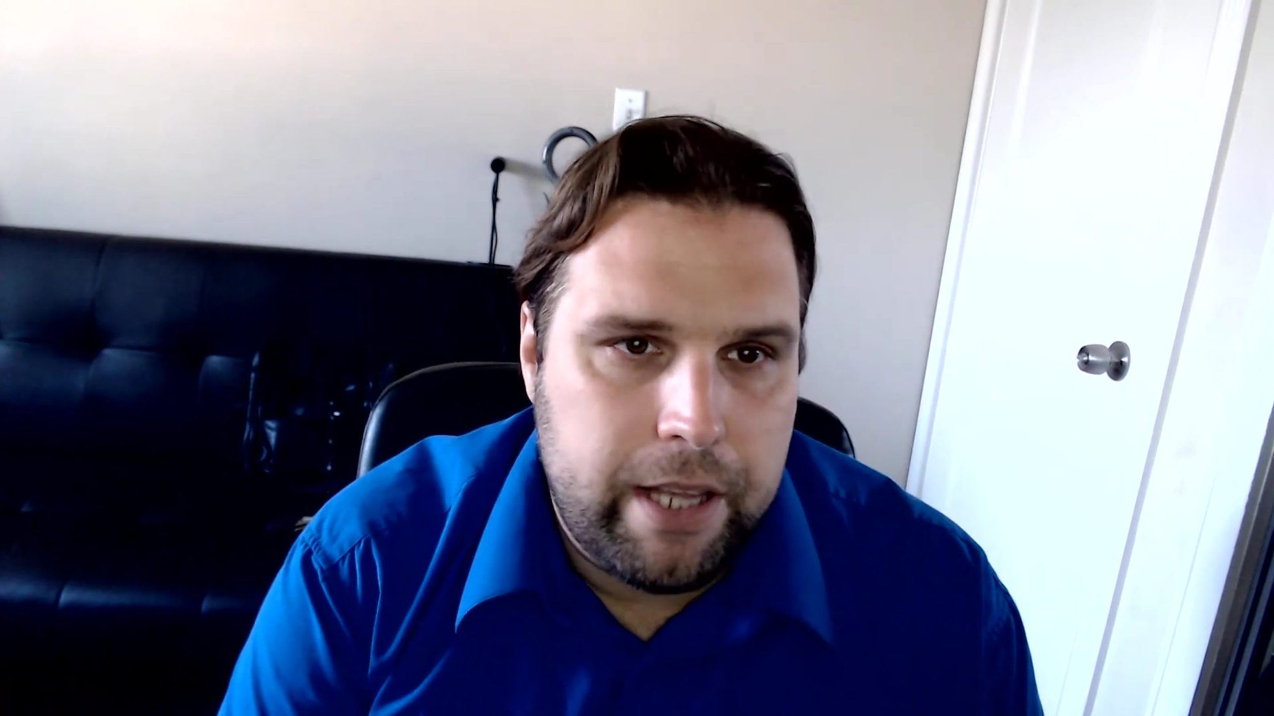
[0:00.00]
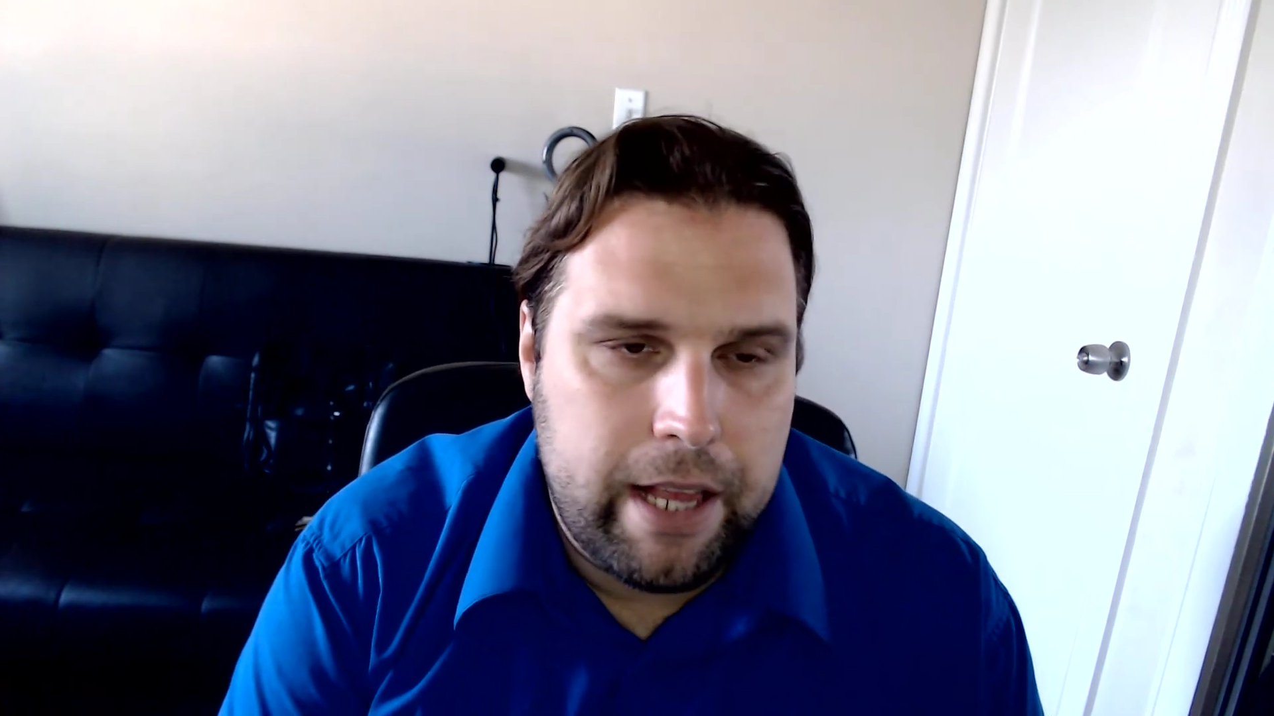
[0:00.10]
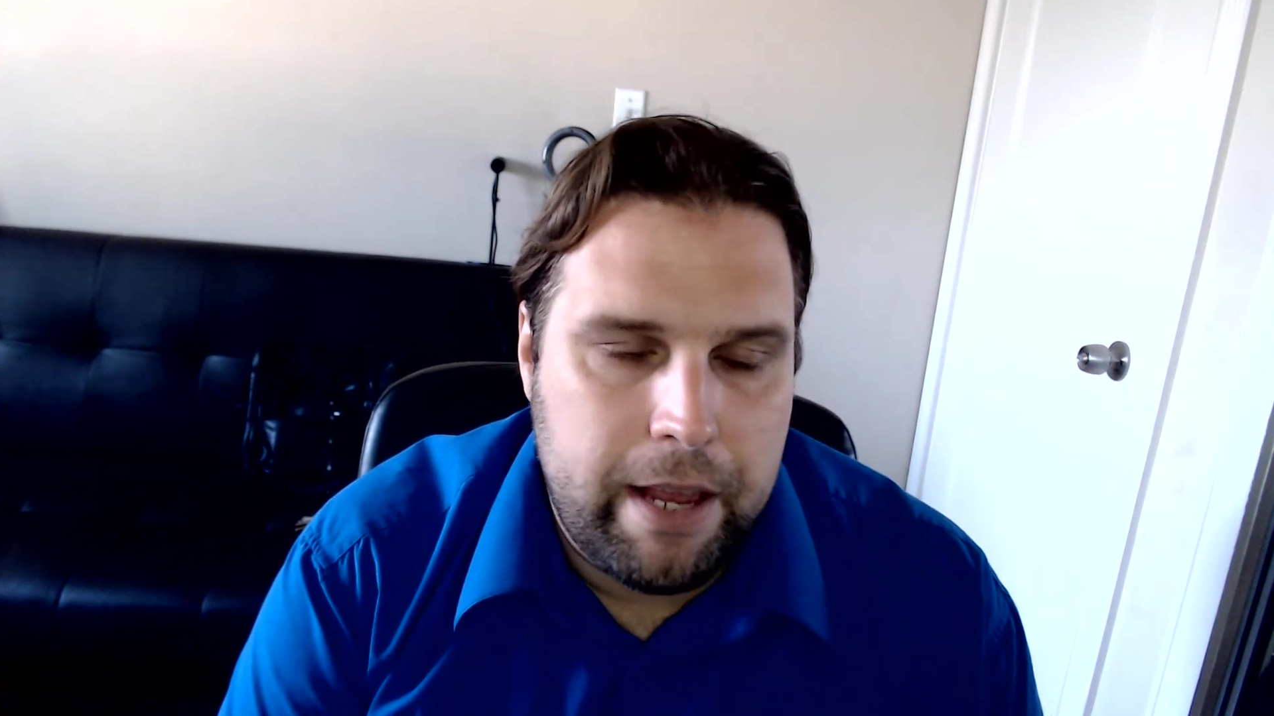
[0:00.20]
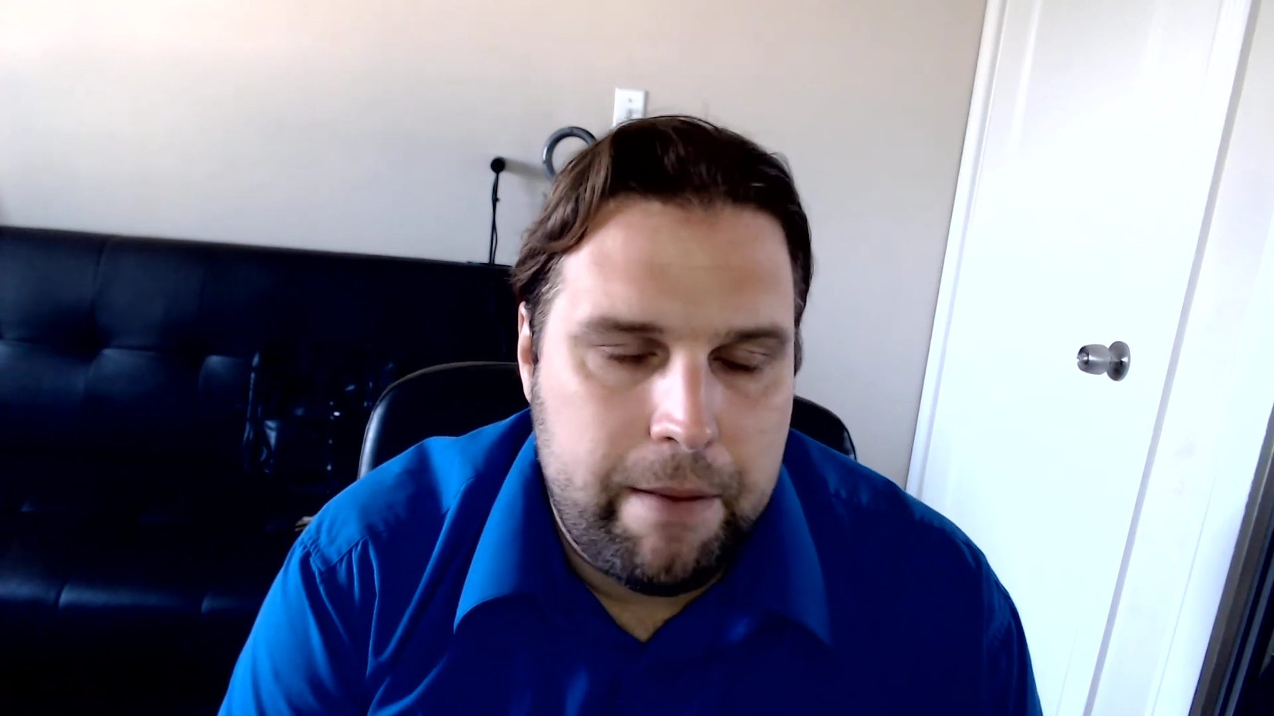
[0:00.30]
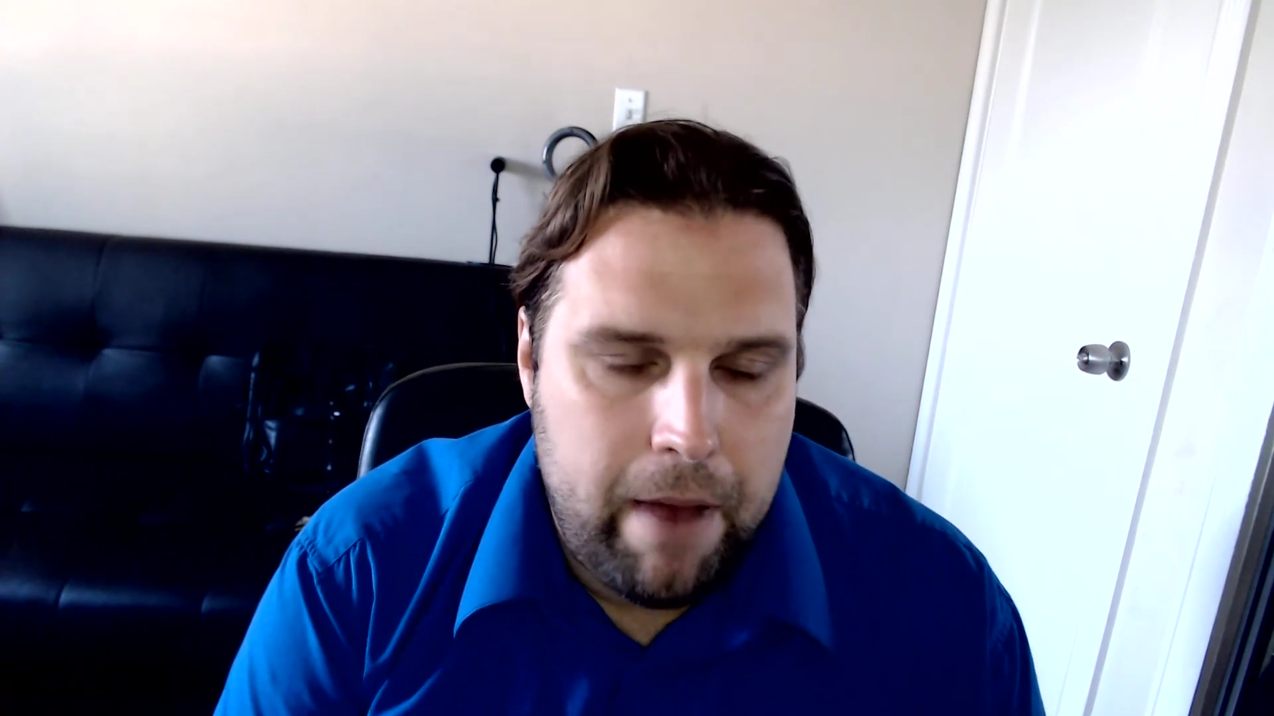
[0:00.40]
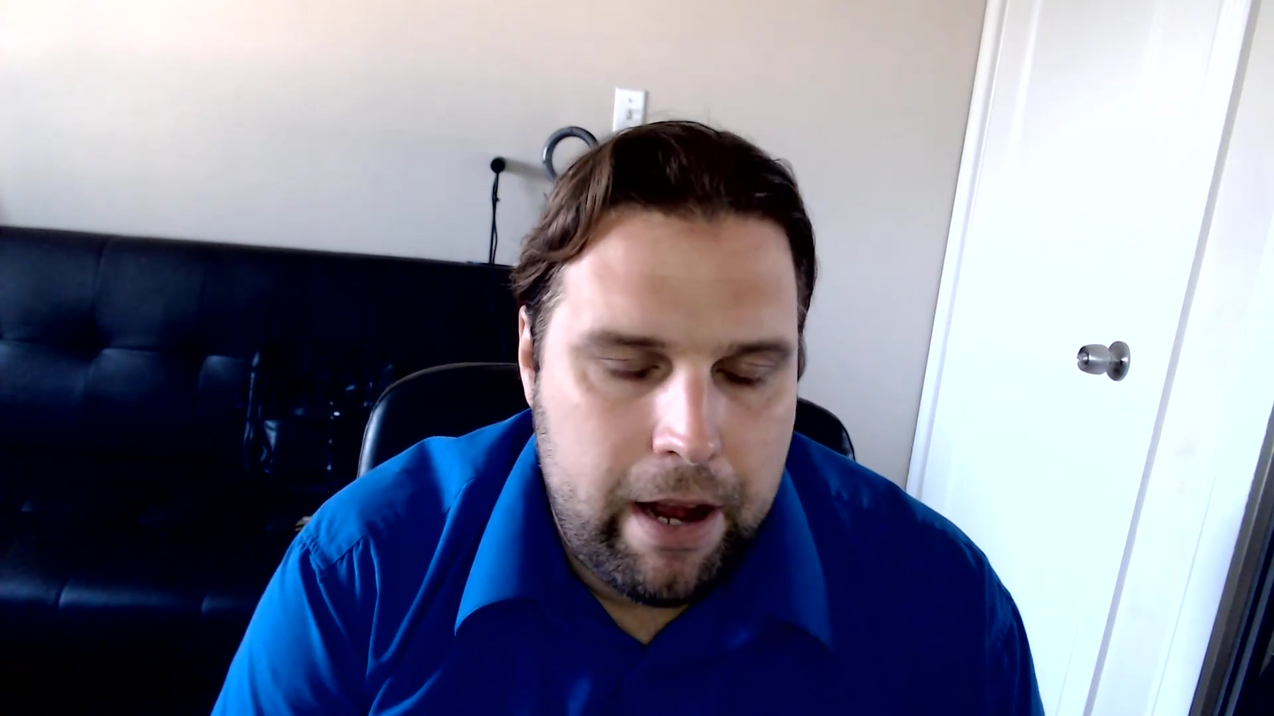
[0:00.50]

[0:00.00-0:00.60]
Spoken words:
that they might